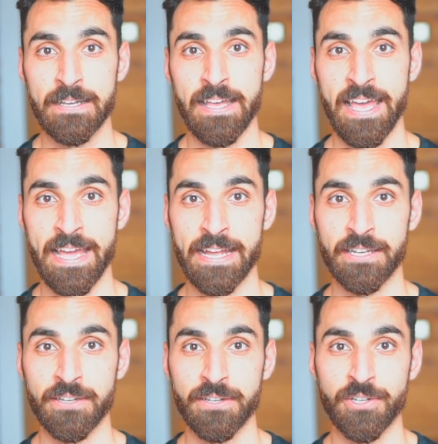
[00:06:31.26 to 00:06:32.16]

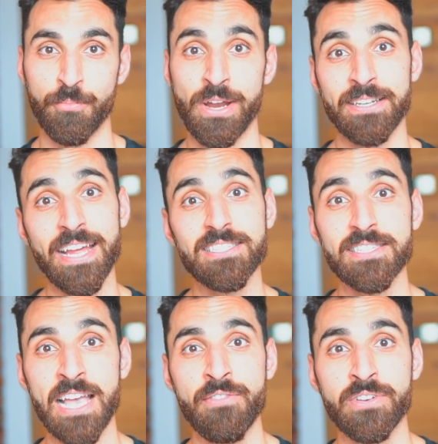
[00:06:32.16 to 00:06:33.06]
And your brain takes
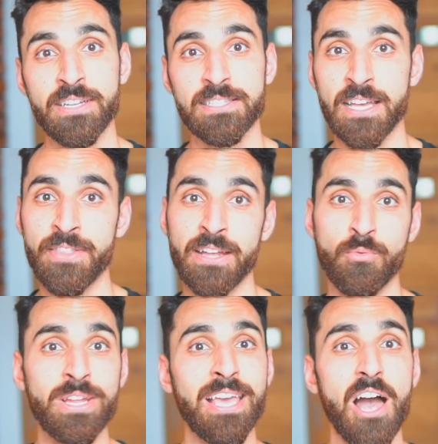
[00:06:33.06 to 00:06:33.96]
this evidence and then
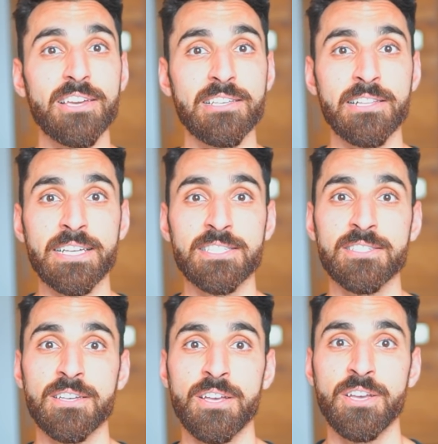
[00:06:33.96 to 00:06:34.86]

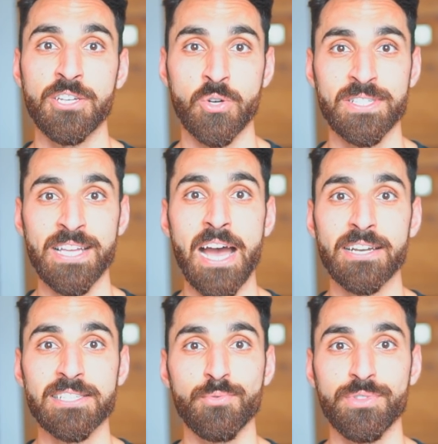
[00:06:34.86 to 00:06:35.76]
recalculates your
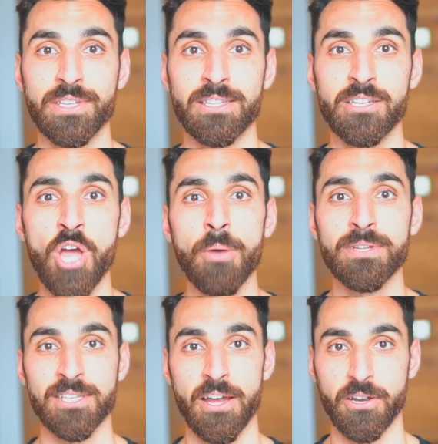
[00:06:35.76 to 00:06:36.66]
status within the
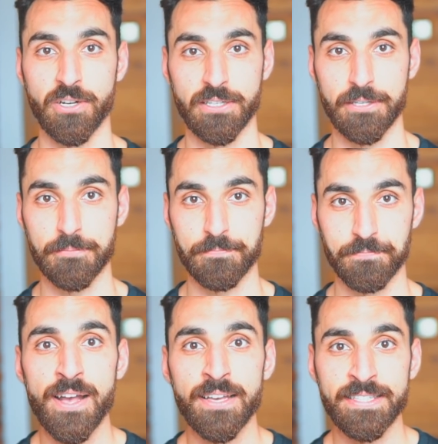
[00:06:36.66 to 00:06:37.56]
dominance hierarchy.
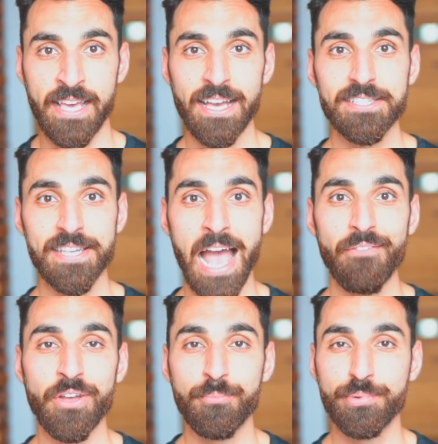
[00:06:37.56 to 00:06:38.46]
Yes,
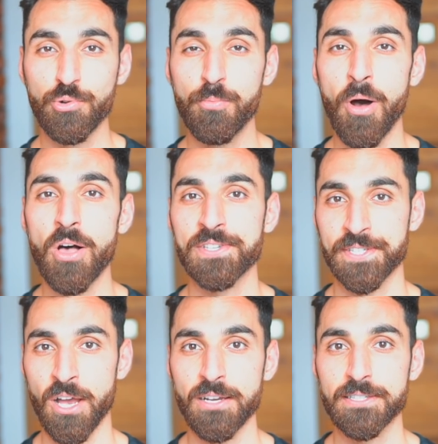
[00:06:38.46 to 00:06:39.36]
having blue balls
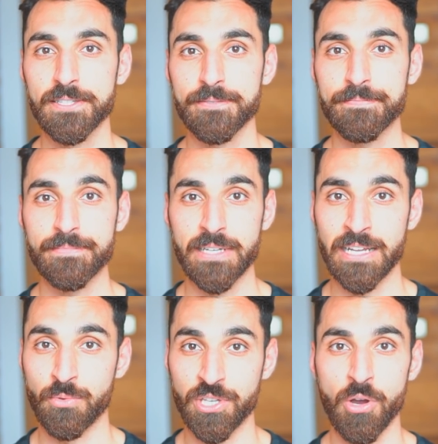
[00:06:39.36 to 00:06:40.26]
sucks.
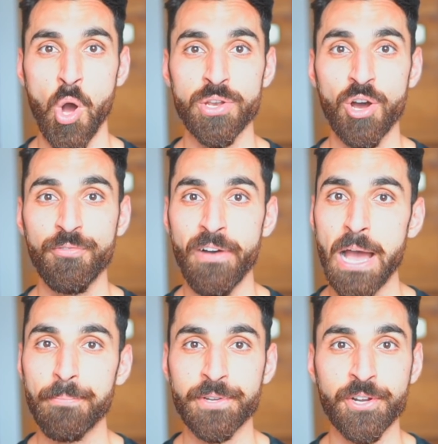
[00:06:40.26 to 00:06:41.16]
And when you go on
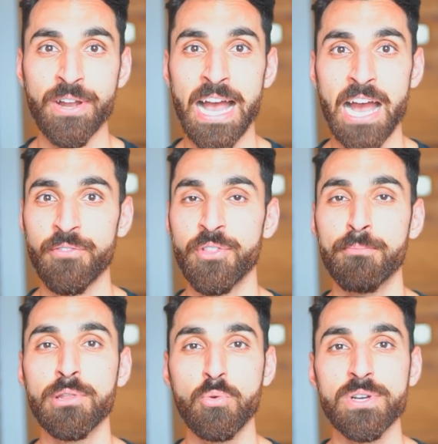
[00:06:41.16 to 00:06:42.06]
NoFap, you're gonna have the
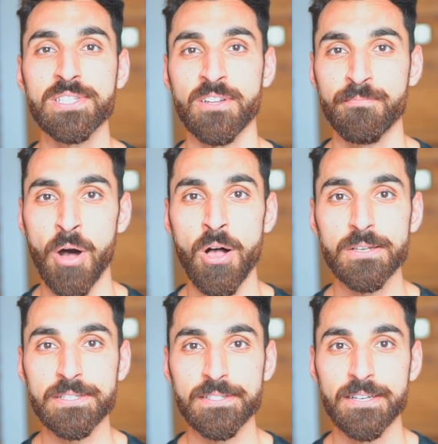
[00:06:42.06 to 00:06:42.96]
bluest of
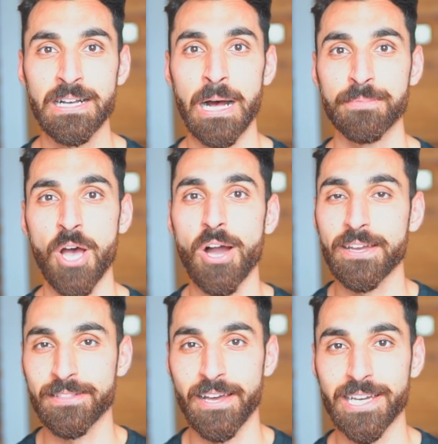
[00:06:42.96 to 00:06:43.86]
balls. I'm
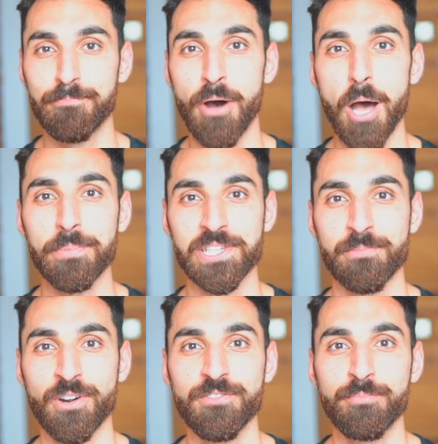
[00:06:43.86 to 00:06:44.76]
talking like Papa
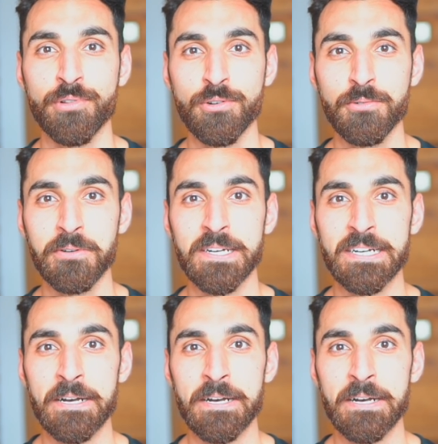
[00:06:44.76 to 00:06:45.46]
Smurf blue.